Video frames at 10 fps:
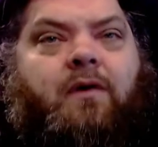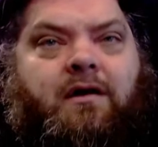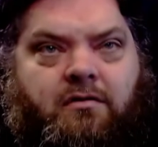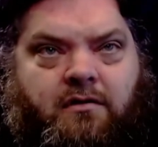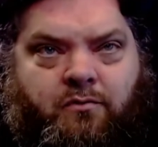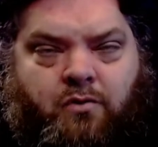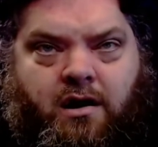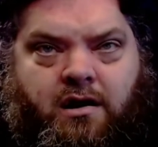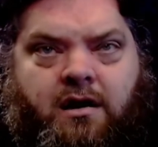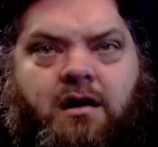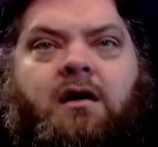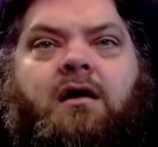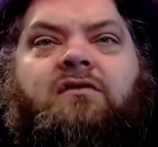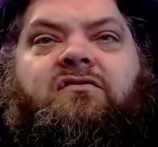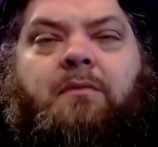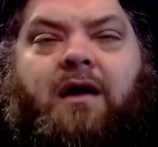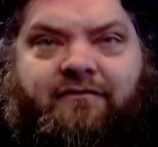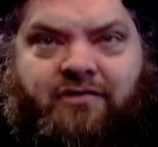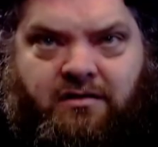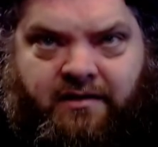regularly run some kind
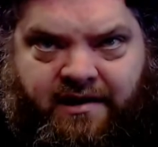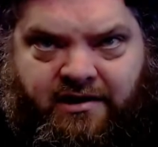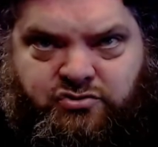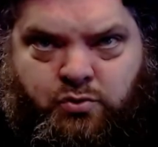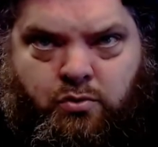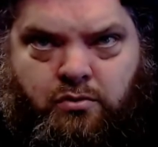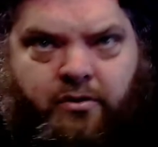of a cleaning tool.